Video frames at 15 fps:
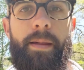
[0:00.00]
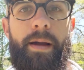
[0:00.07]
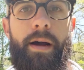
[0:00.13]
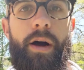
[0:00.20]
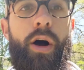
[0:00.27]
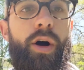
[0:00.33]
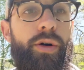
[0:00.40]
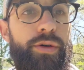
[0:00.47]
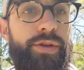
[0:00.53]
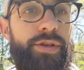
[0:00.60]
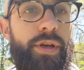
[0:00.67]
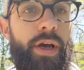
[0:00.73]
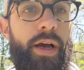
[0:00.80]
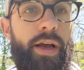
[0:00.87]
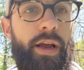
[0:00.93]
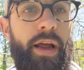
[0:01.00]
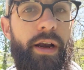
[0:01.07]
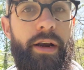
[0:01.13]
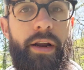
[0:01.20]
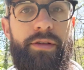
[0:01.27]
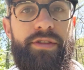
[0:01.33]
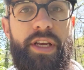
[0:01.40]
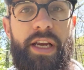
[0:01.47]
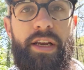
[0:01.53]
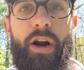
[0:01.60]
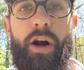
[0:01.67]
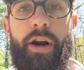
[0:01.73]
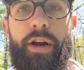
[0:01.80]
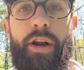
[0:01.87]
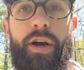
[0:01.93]
a hose, uh, an outside
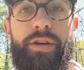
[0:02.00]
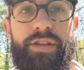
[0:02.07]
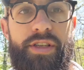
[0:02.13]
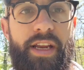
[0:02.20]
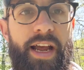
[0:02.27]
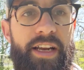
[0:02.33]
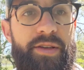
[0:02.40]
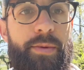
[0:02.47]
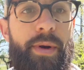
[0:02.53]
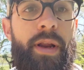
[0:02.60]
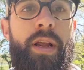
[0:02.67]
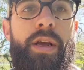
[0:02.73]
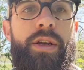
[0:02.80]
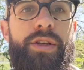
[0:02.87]
garden hose attachment.